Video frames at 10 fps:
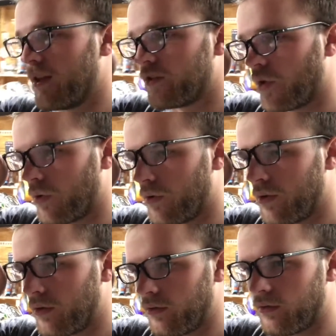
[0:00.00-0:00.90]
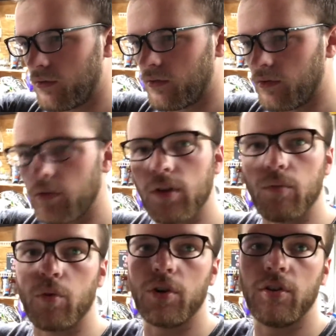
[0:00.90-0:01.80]
So,
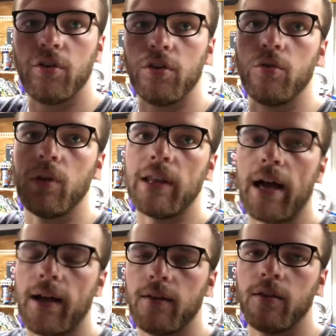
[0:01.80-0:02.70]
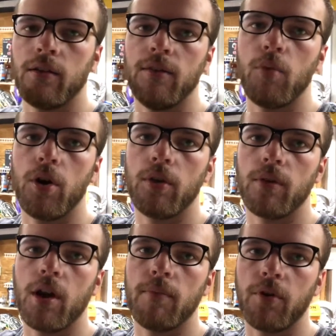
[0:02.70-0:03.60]
and we're gonna do a lot. In the morning, we're
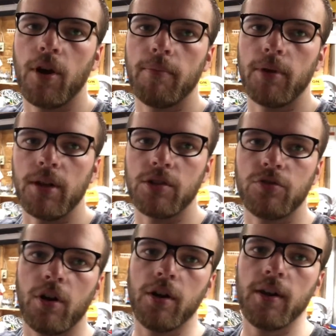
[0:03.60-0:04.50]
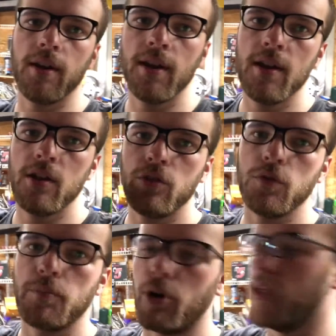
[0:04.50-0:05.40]
gonna help my grandpa in his truck, do
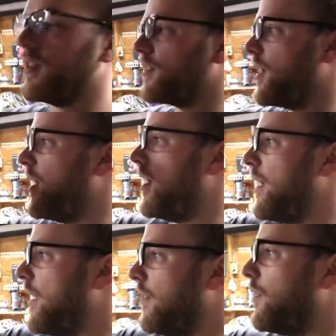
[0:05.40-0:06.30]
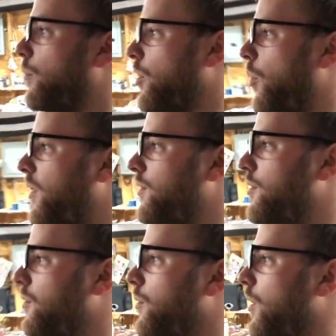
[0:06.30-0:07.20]
his brakes, and then we're going
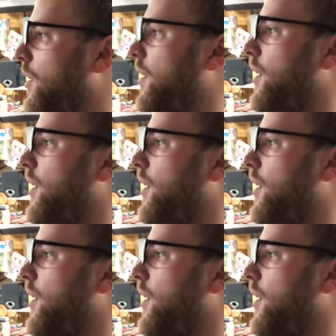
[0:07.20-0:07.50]
to